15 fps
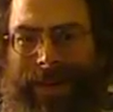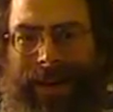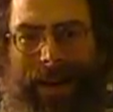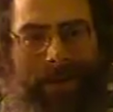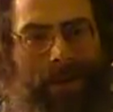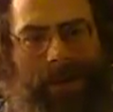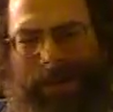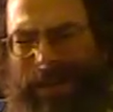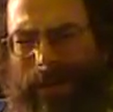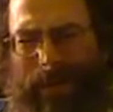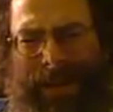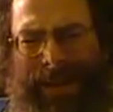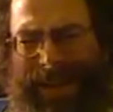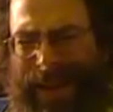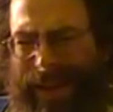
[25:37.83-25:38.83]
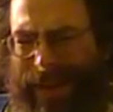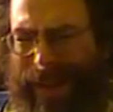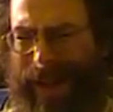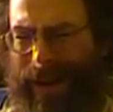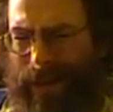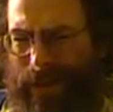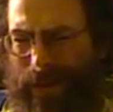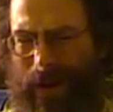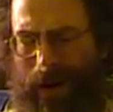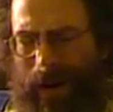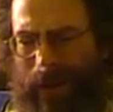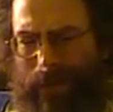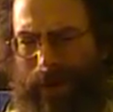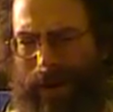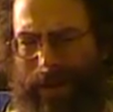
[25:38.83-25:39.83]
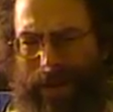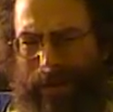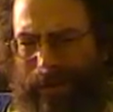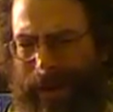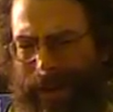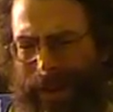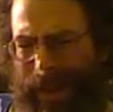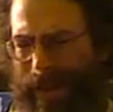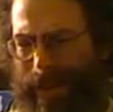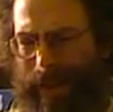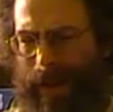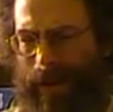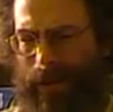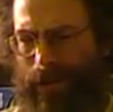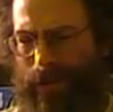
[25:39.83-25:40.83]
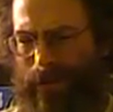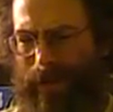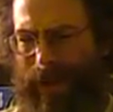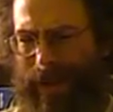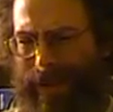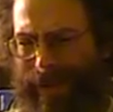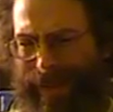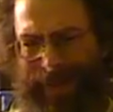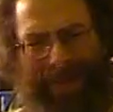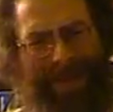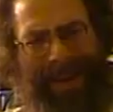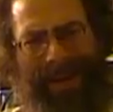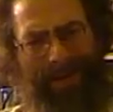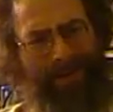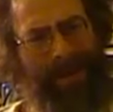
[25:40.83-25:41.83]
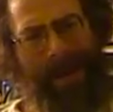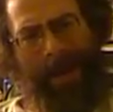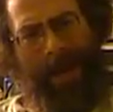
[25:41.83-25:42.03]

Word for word: I've heard somebody say it's not as, or I've read somebody say it's not as good because of the theme.